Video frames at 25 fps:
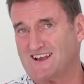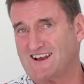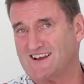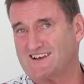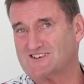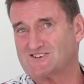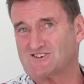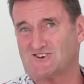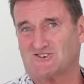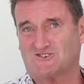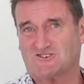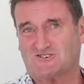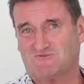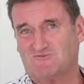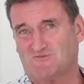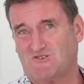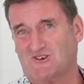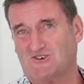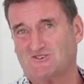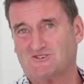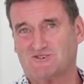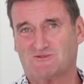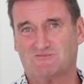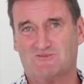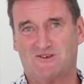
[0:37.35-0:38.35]
and it's got some
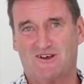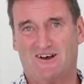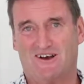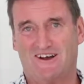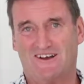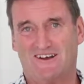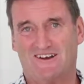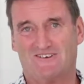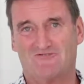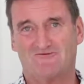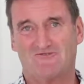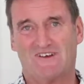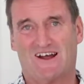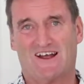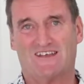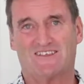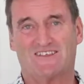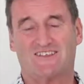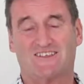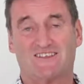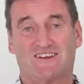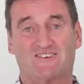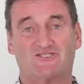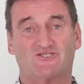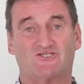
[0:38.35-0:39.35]
logic behind it
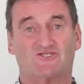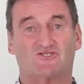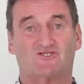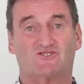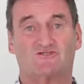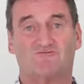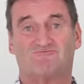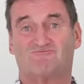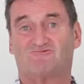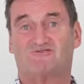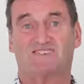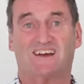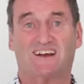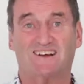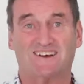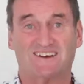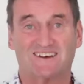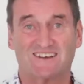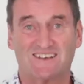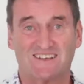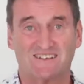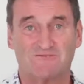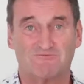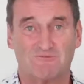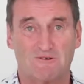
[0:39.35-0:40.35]
rather than just sounding
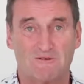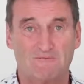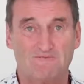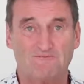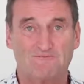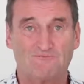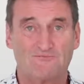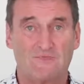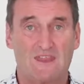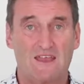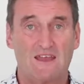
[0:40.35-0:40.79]
desperate.